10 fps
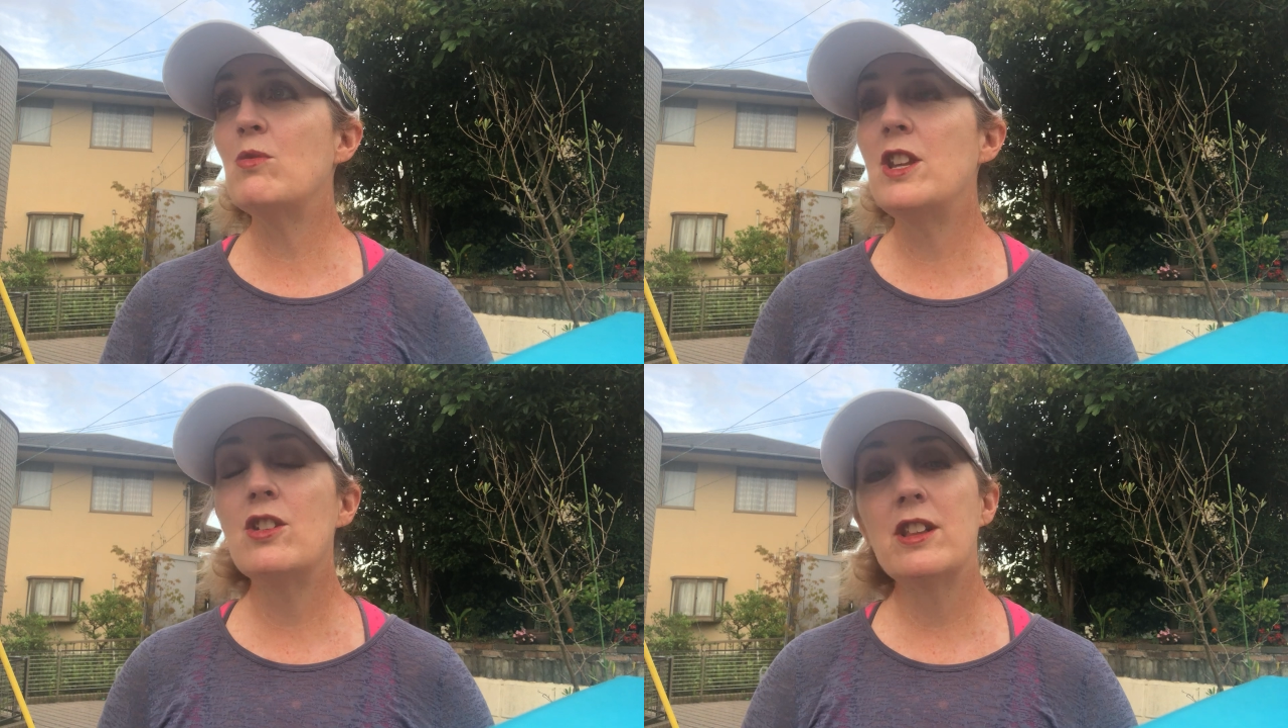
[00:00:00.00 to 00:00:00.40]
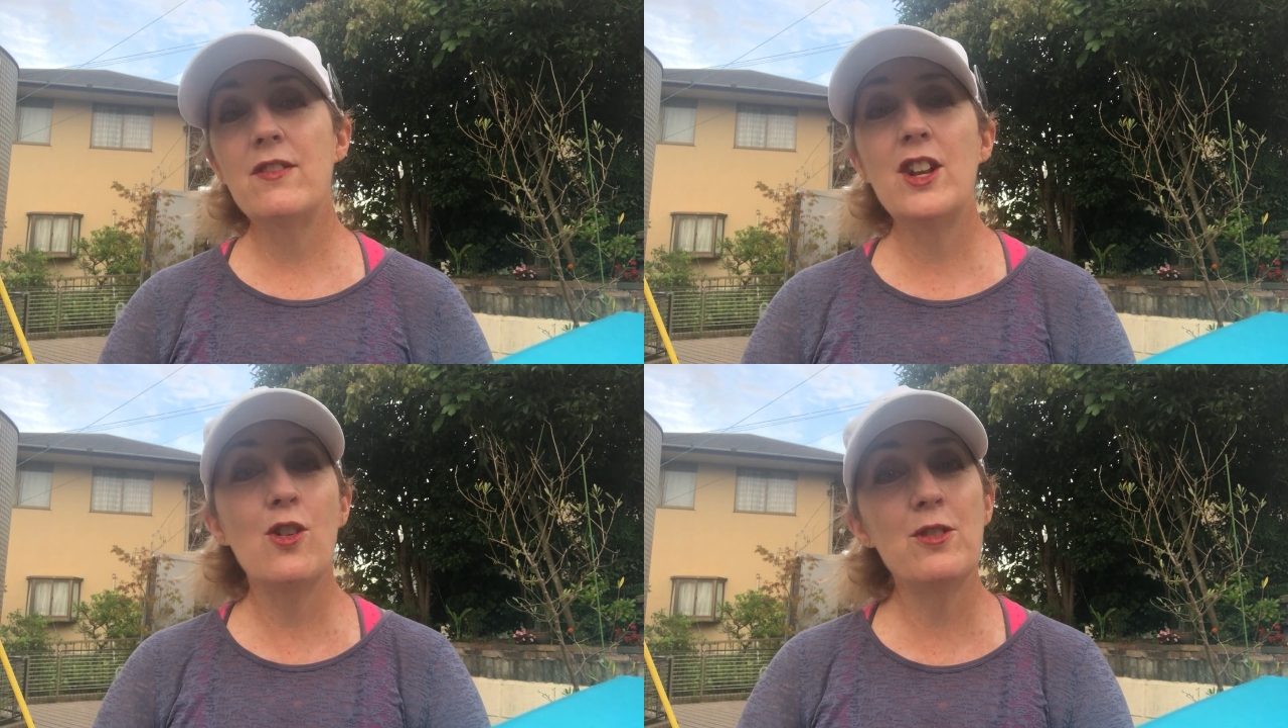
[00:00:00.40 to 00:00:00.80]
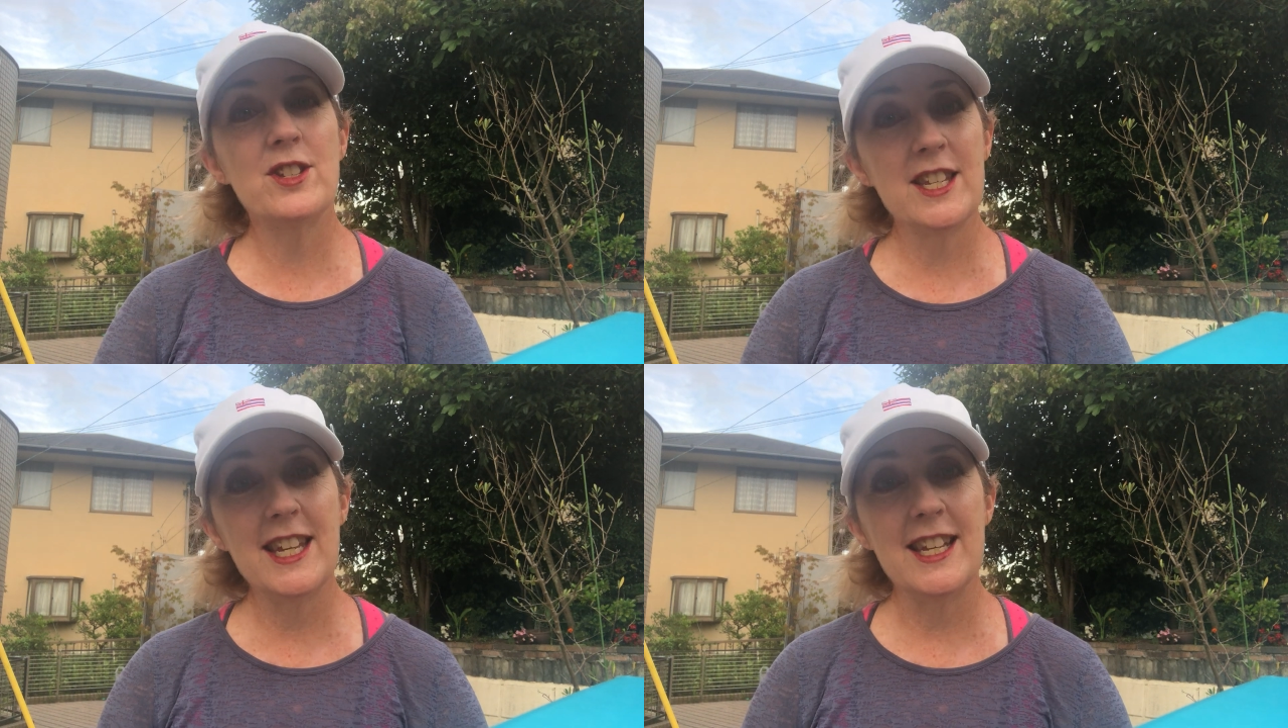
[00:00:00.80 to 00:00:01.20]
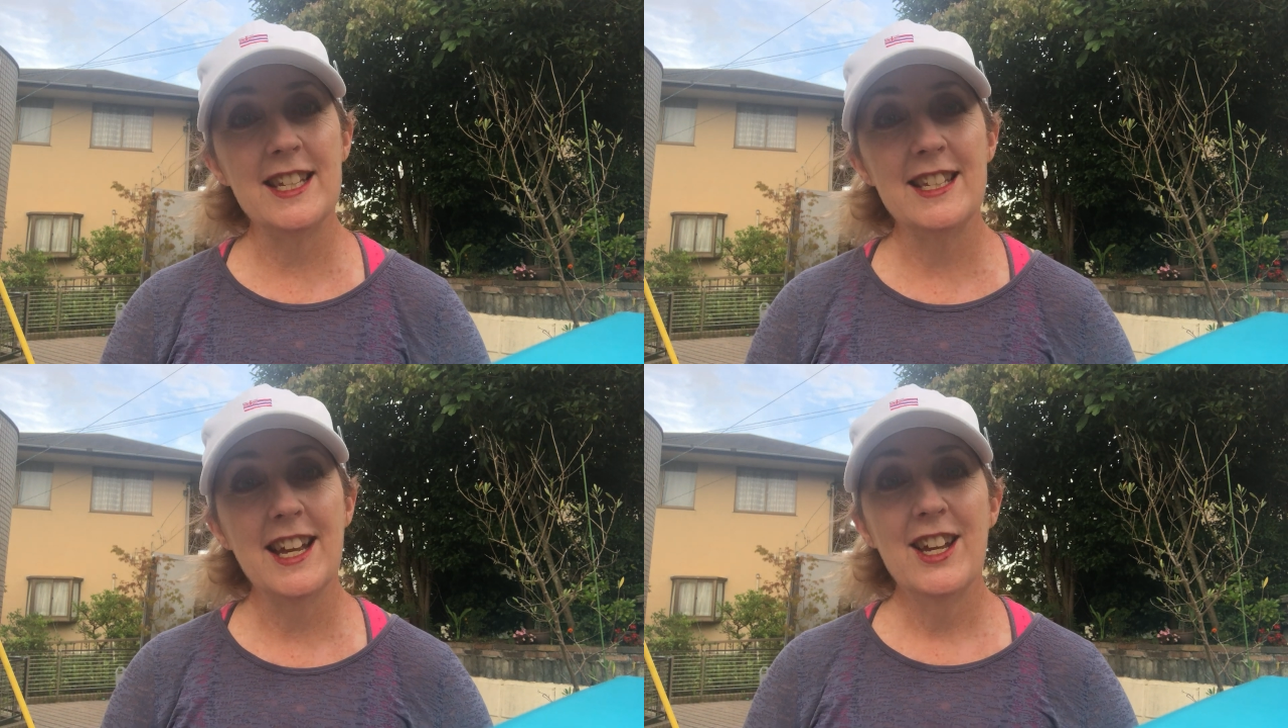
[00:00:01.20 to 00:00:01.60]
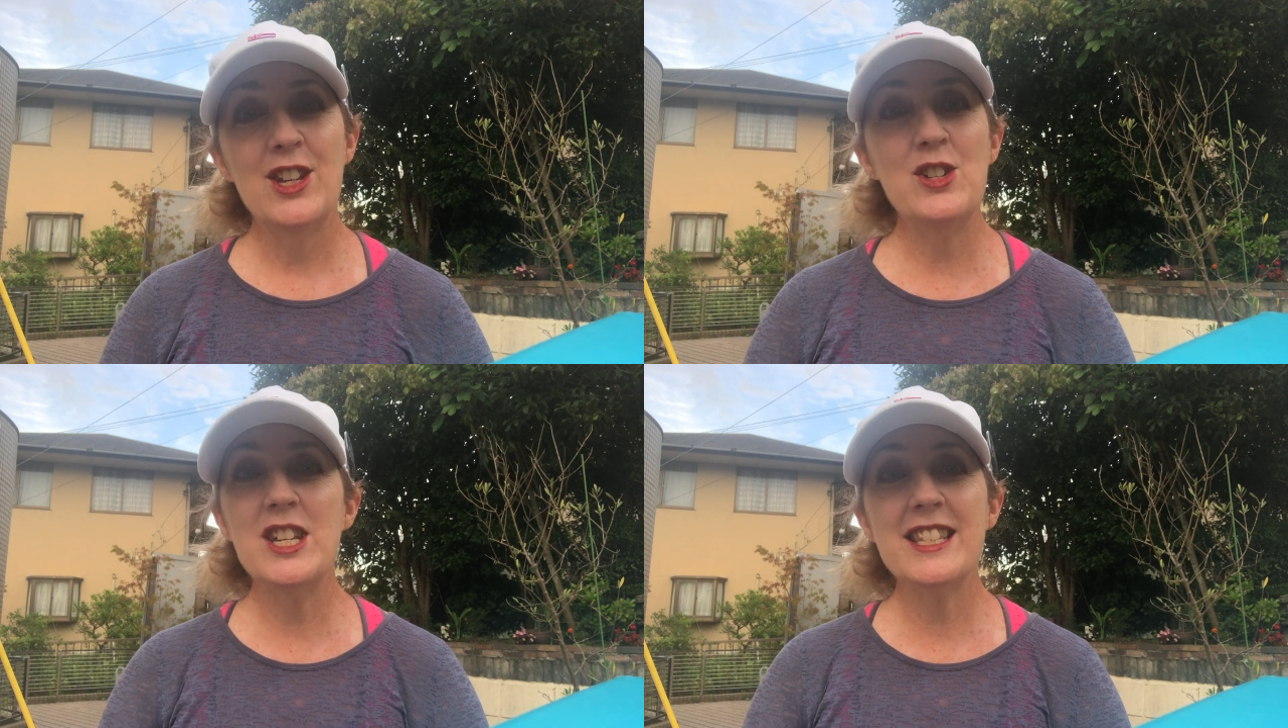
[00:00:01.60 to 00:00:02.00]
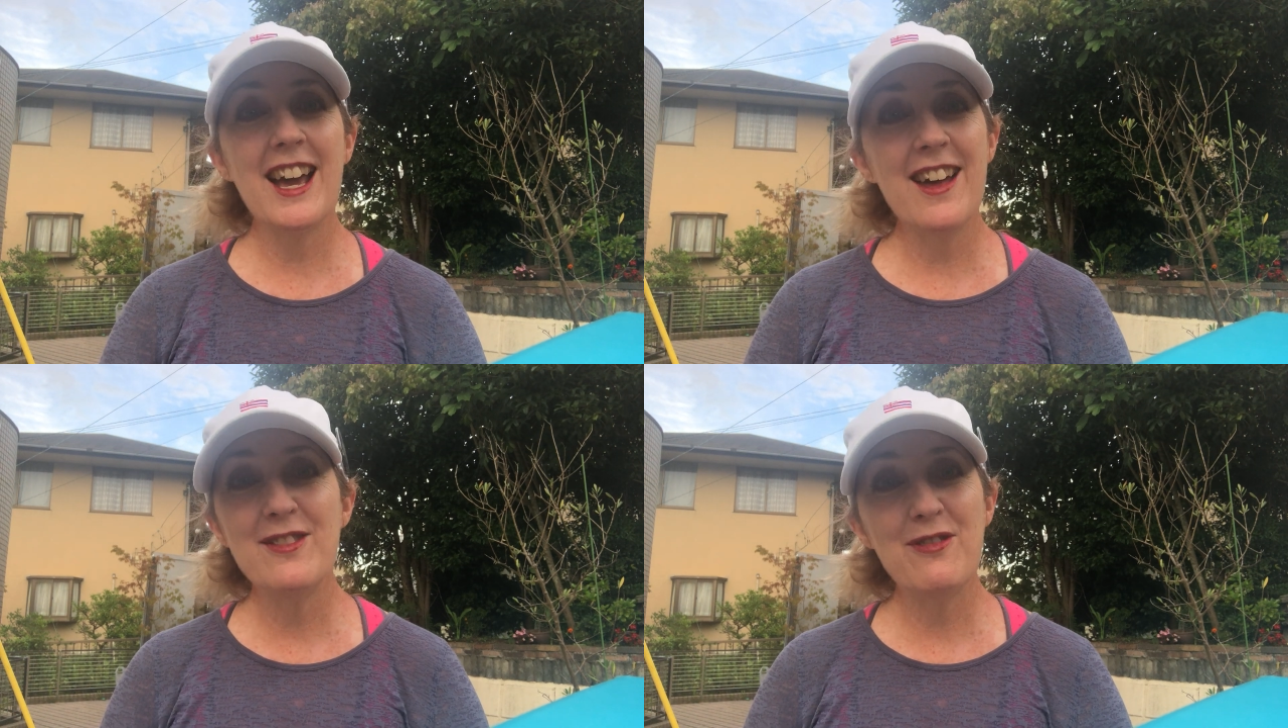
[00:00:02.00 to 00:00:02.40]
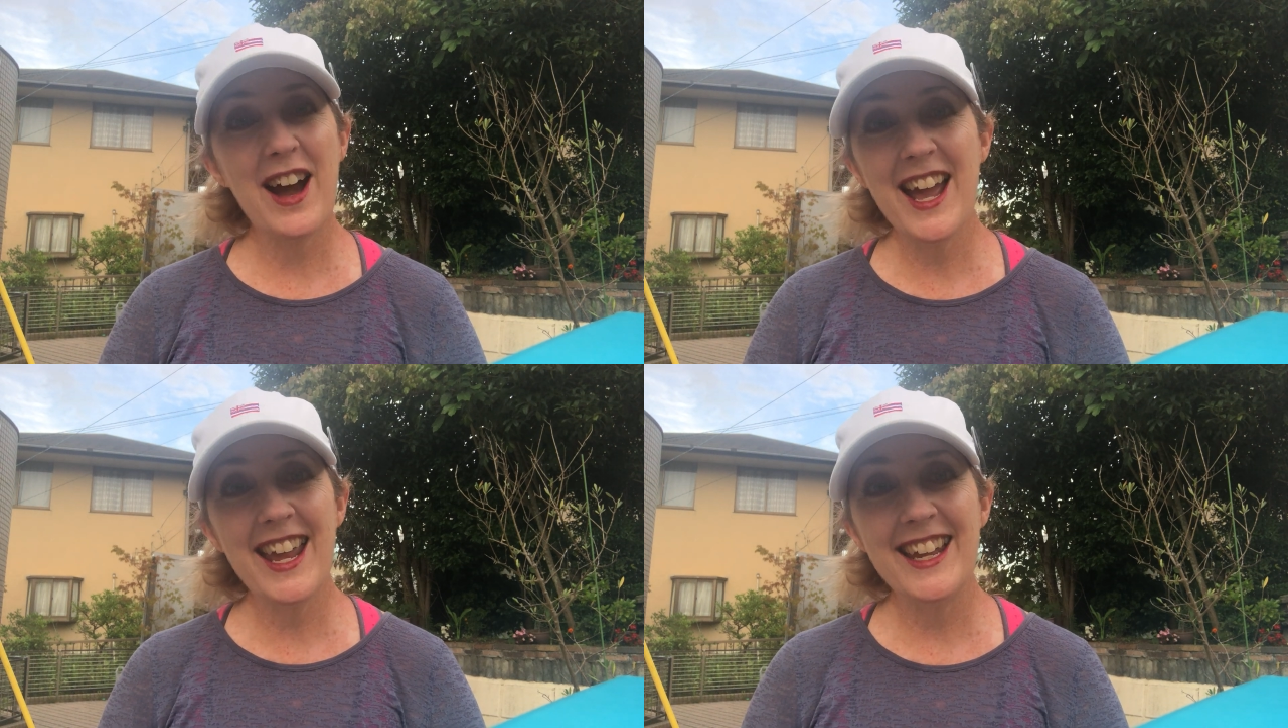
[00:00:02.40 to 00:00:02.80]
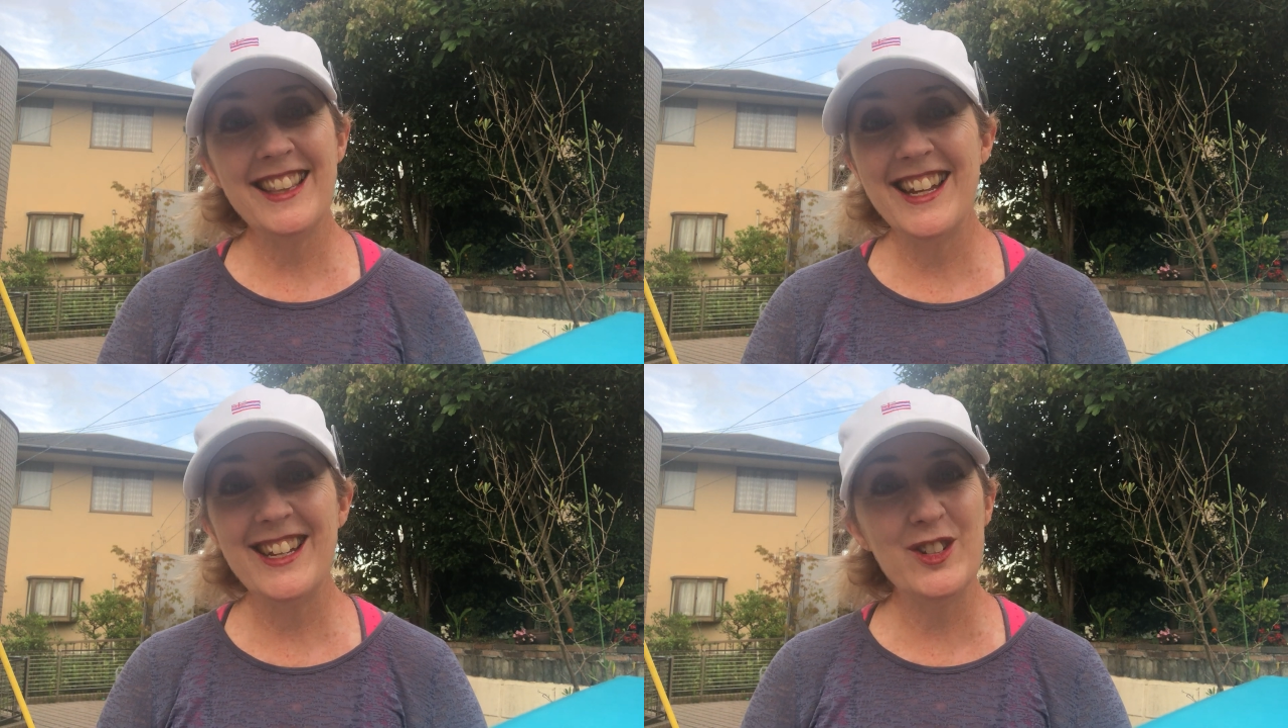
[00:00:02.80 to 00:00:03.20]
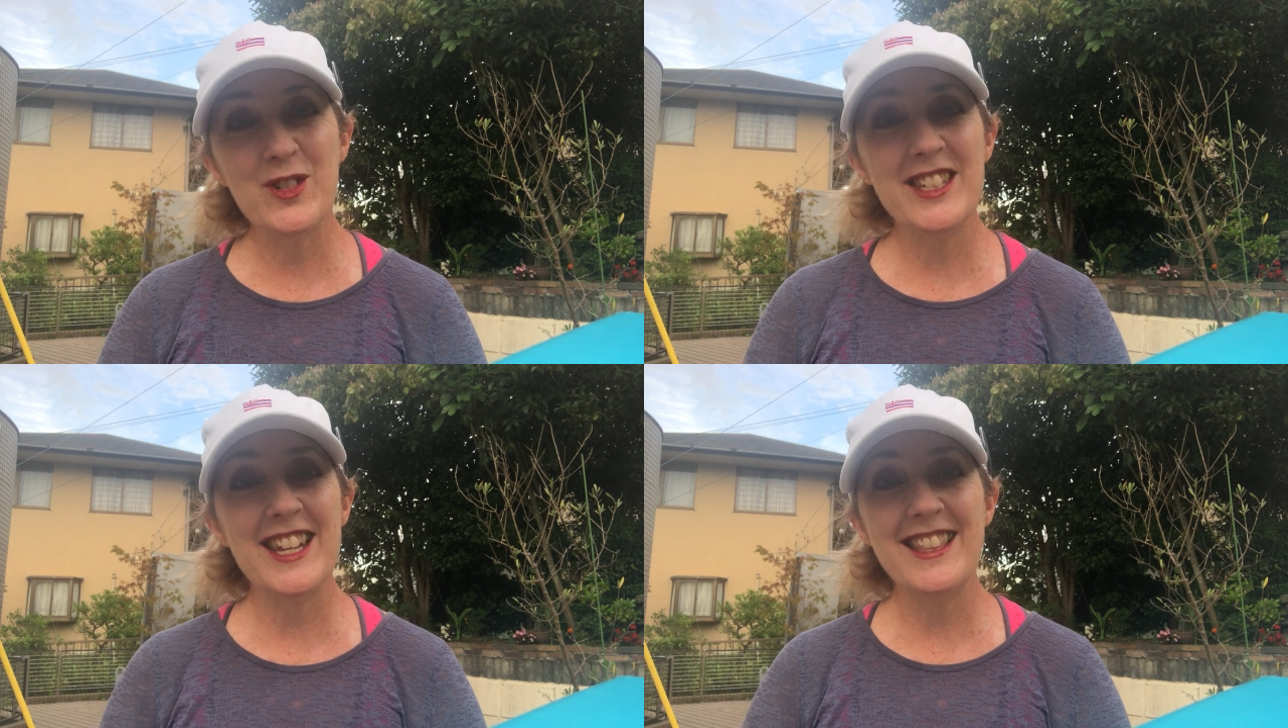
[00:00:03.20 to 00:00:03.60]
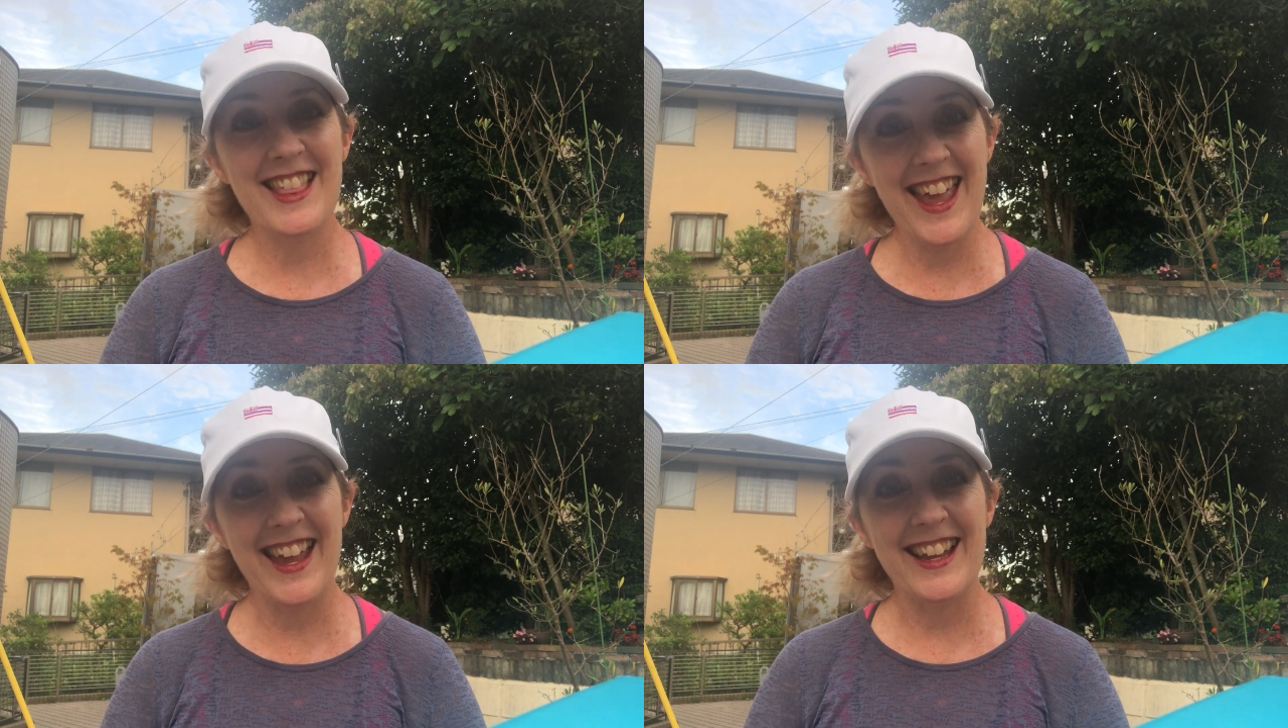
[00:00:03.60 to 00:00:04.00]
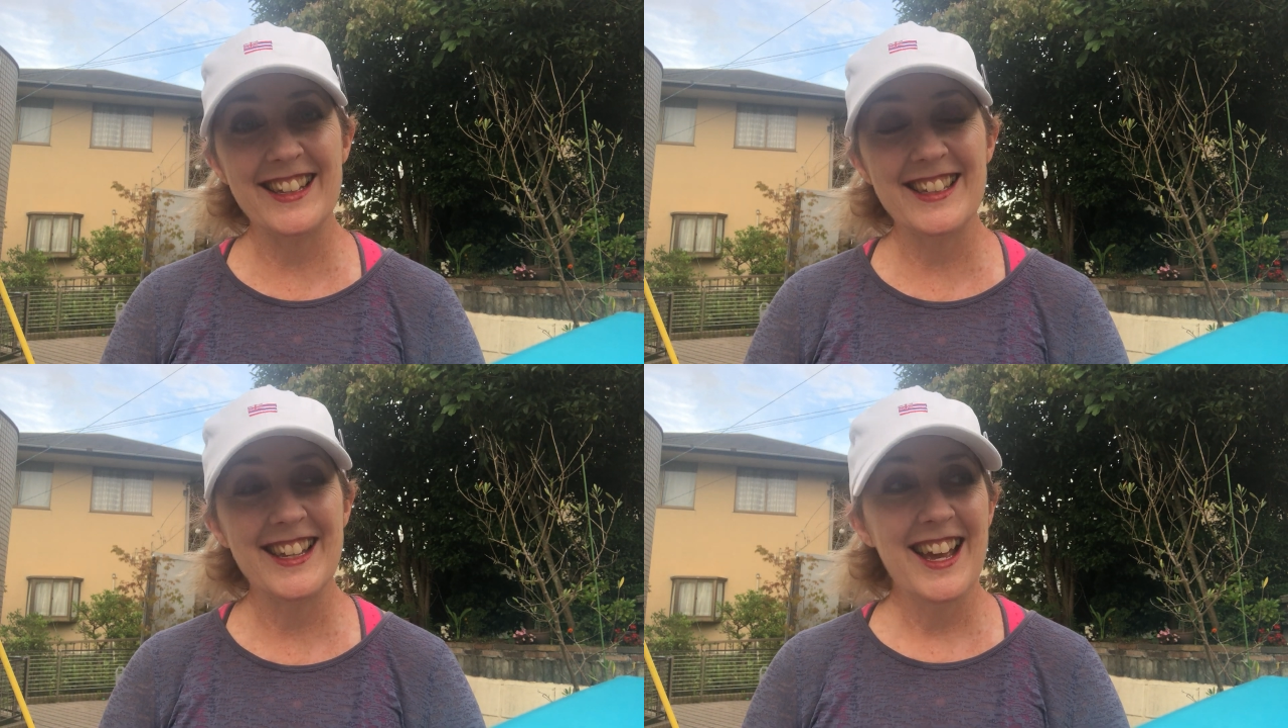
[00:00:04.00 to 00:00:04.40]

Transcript: when you're living overseas, you just gotta find the interesting things.